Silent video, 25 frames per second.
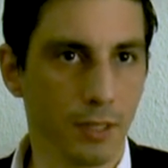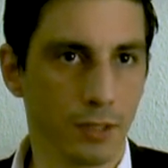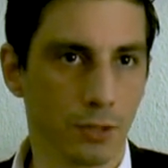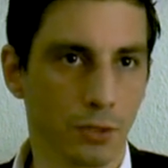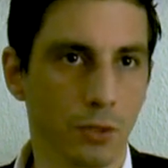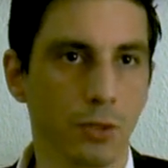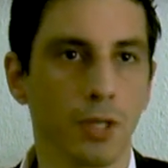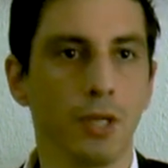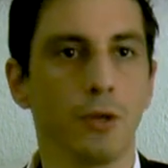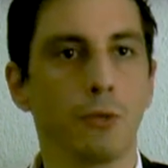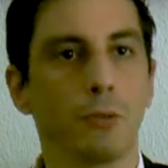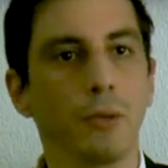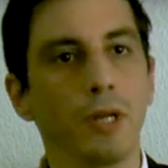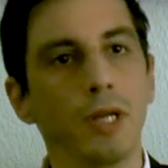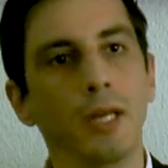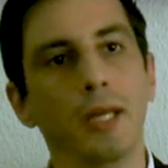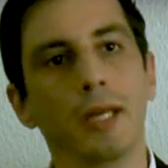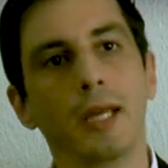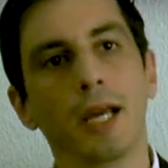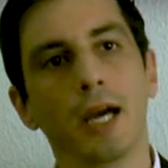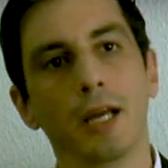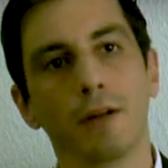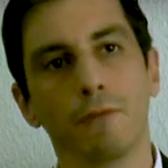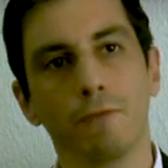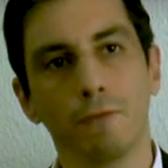So he
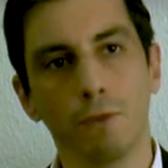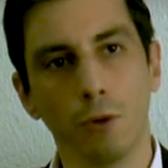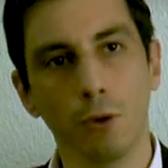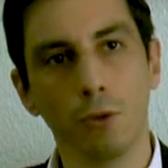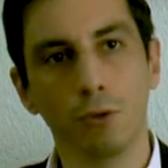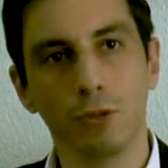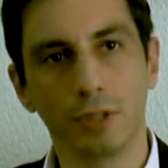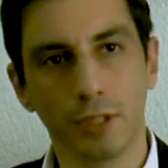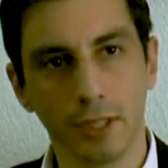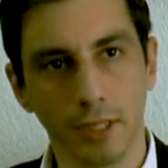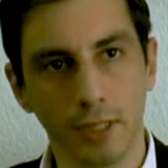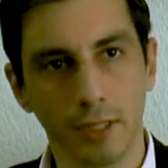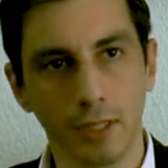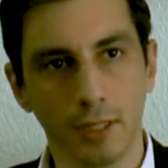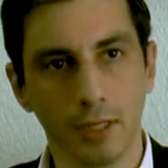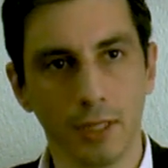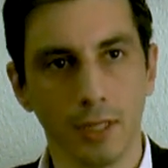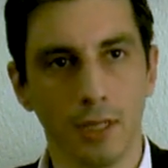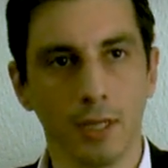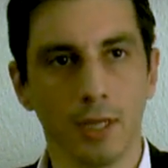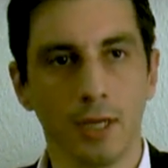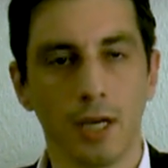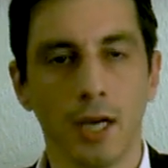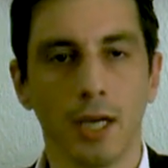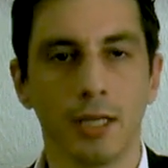really got voted.
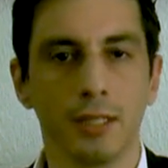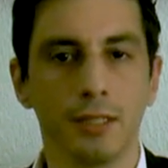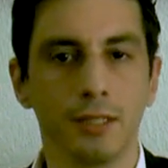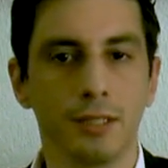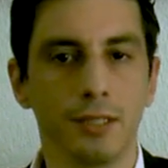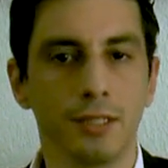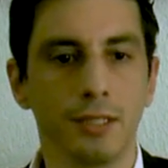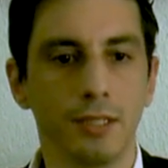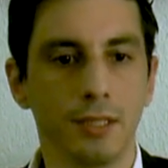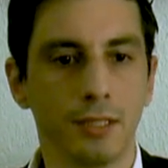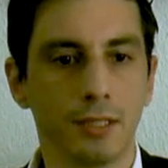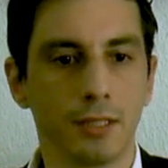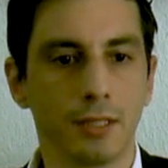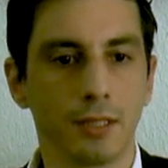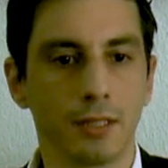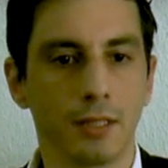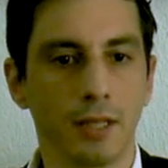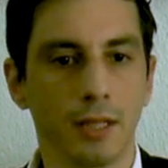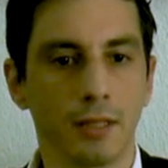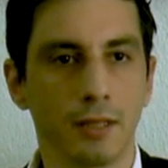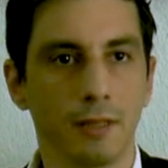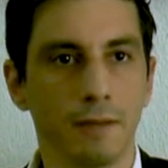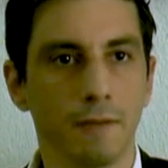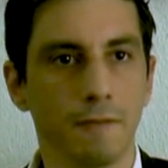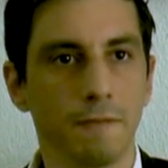I insist
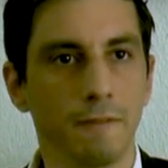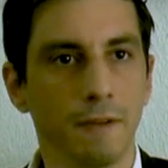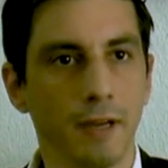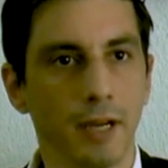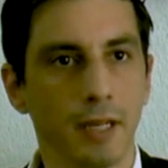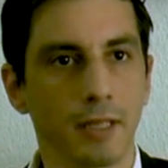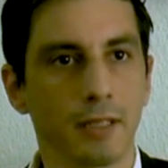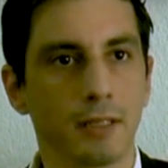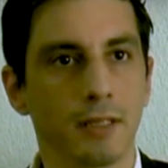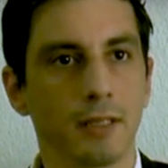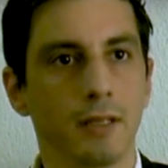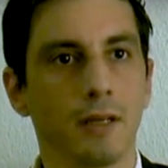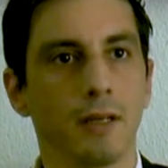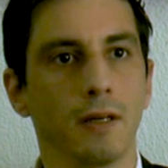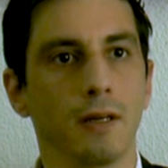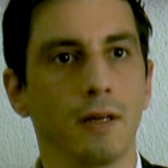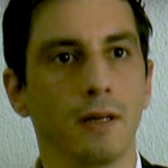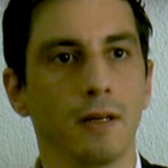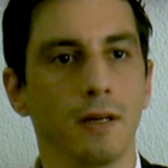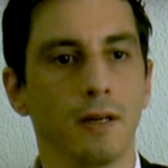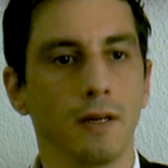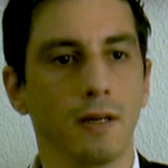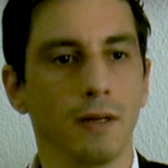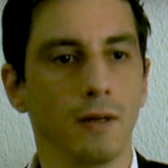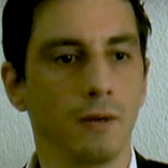that the fact
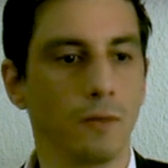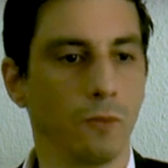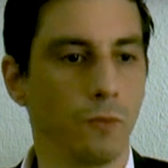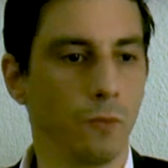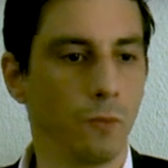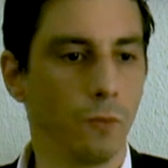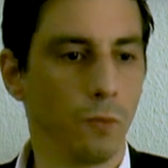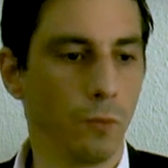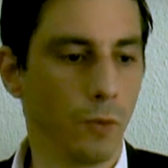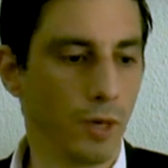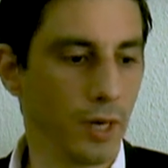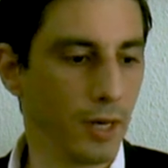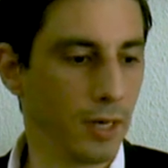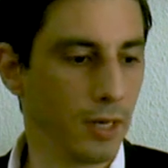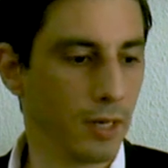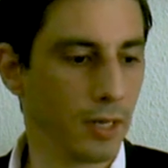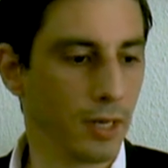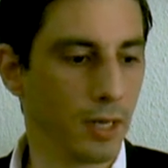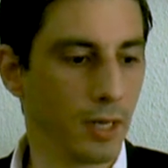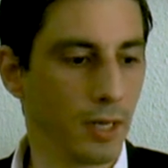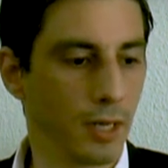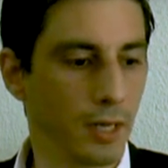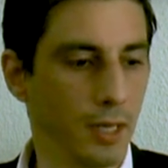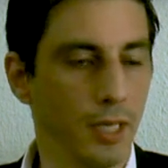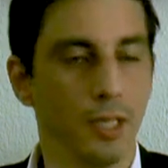uh,
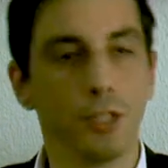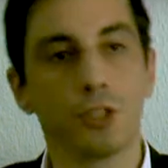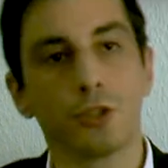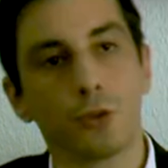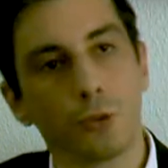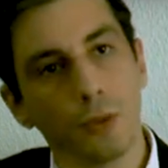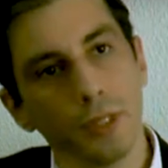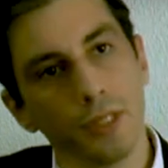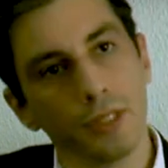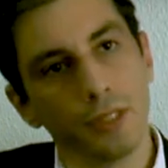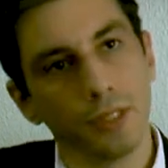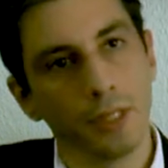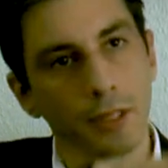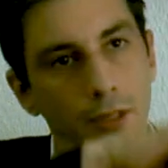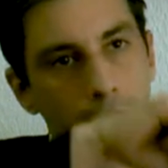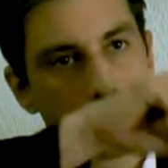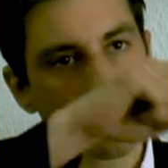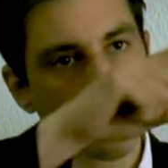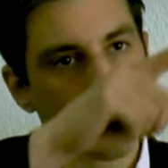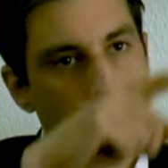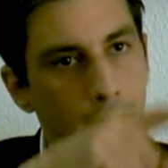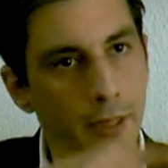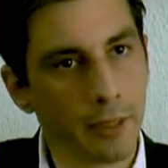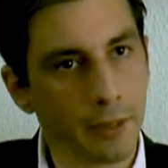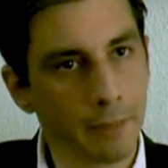when history is
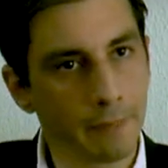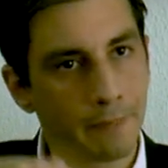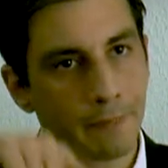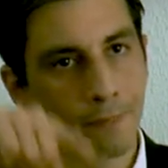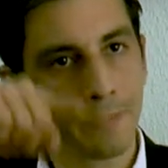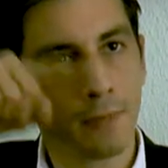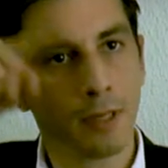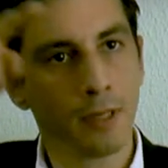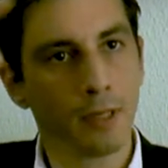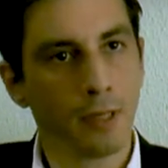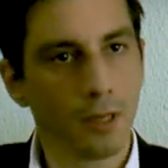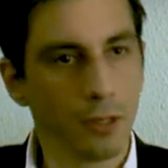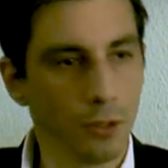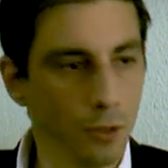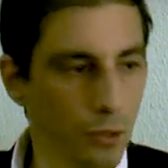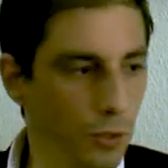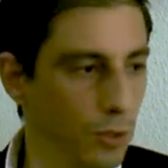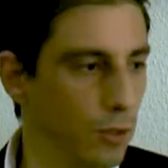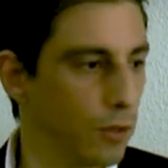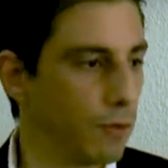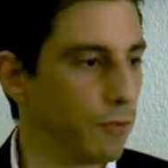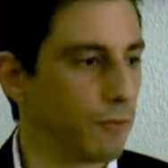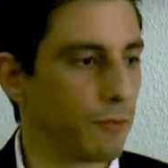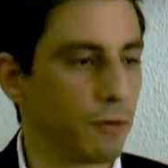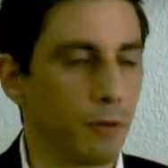circular,
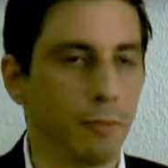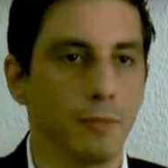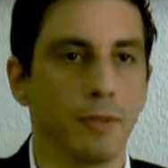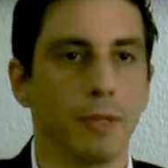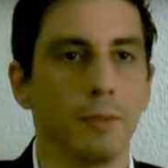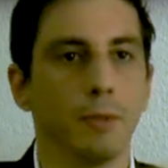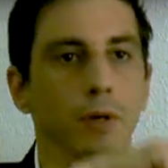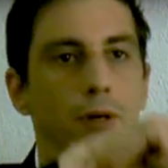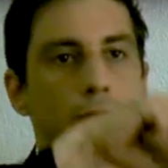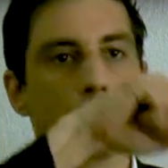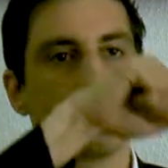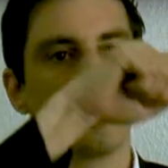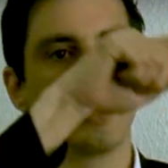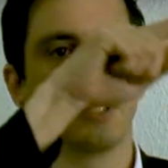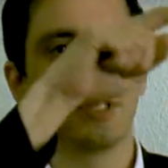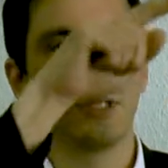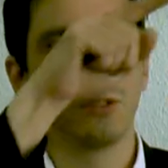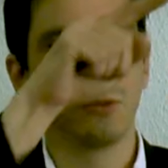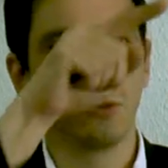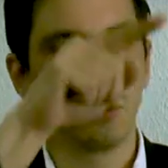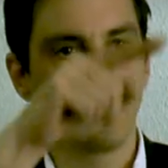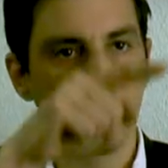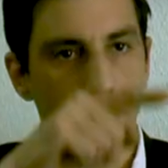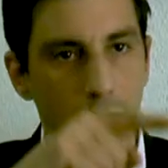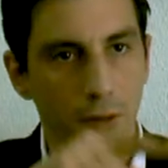you go from
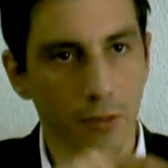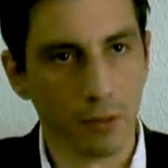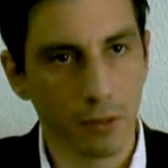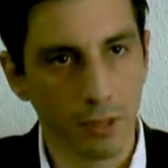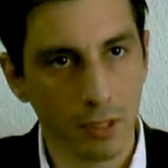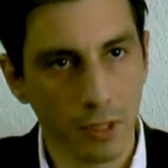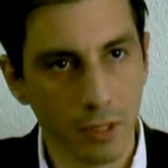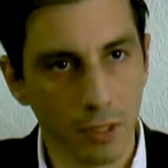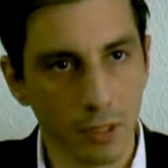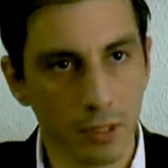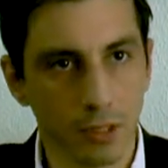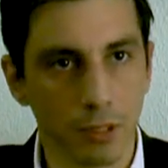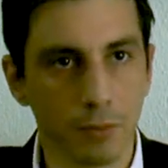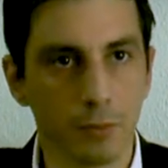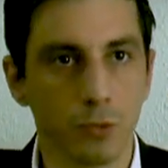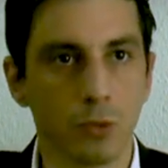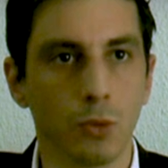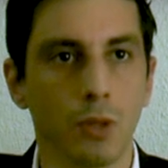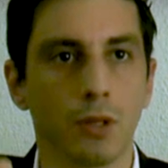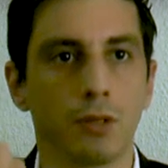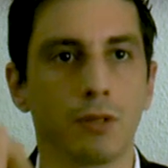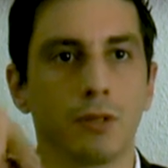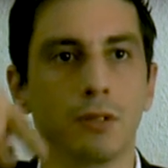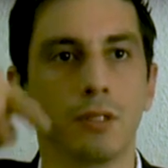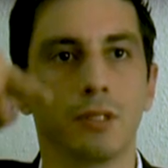democracy to authoritarianism
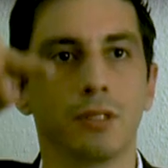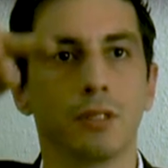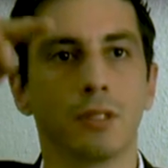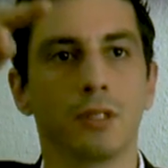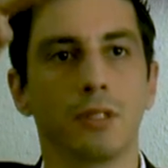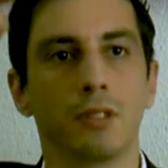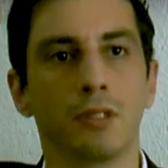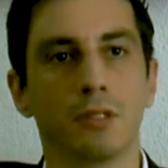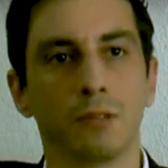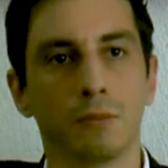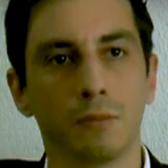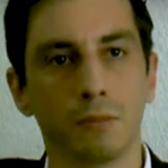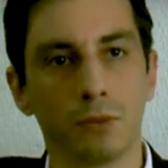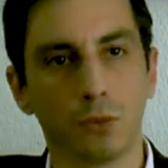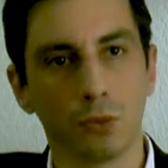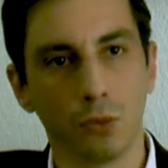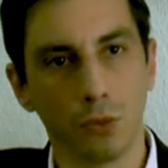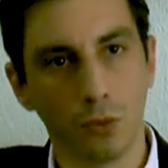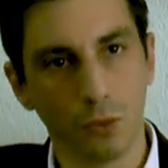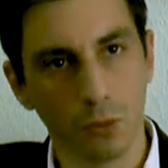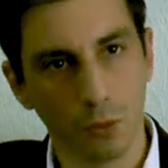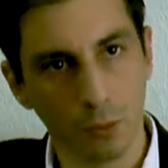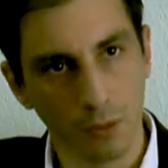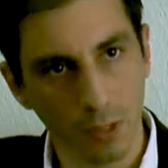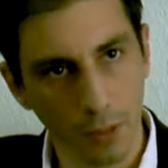to authoritarianism
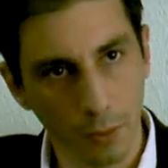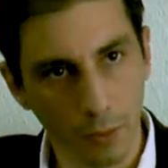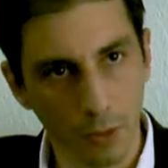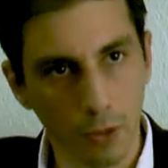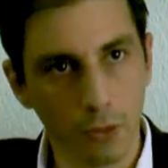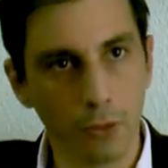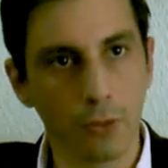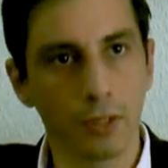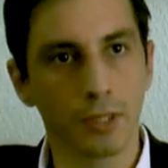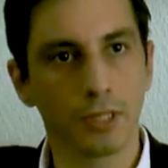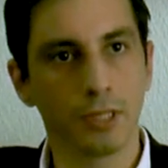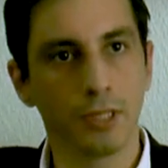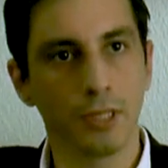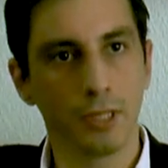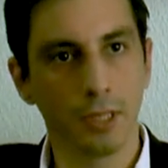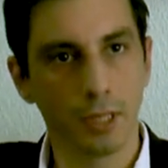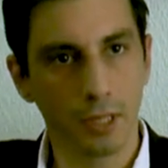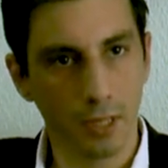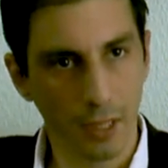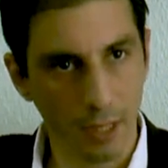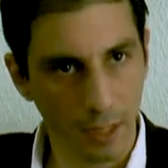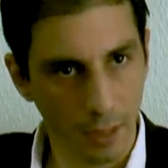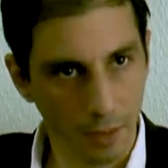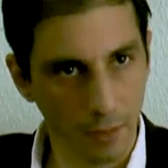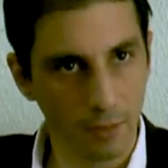to democracy
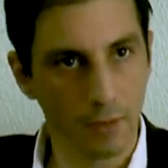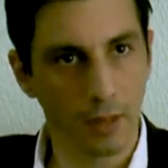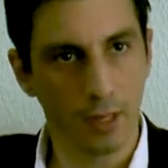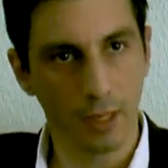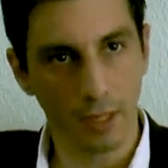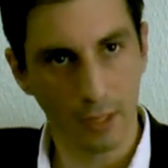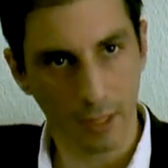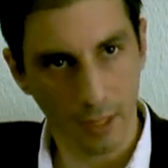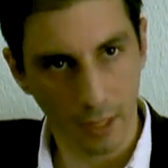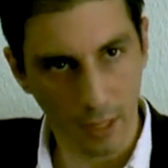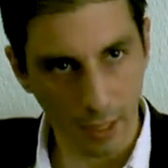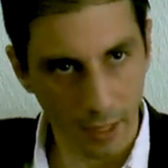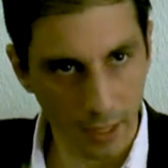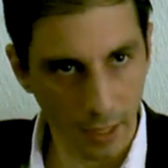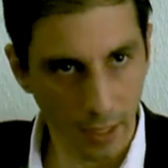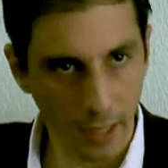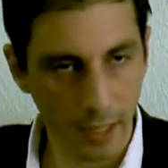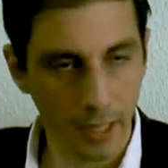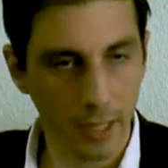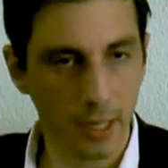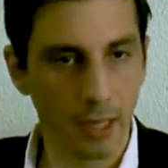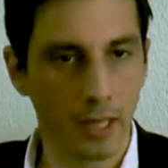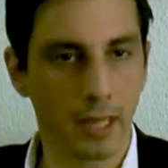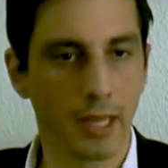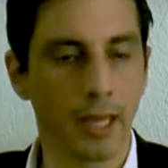and, and, and
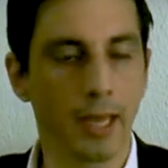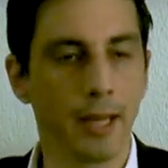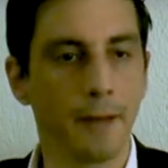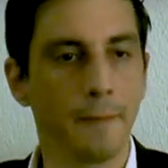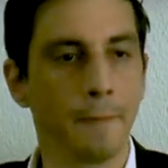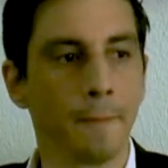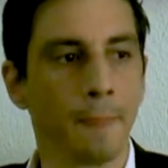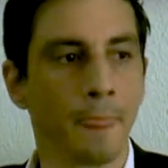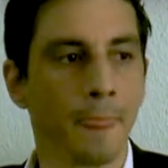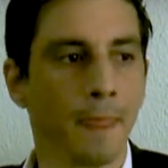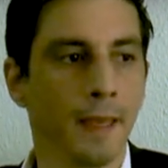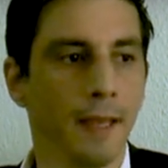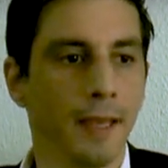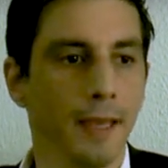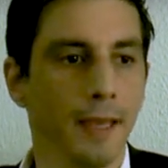again and again.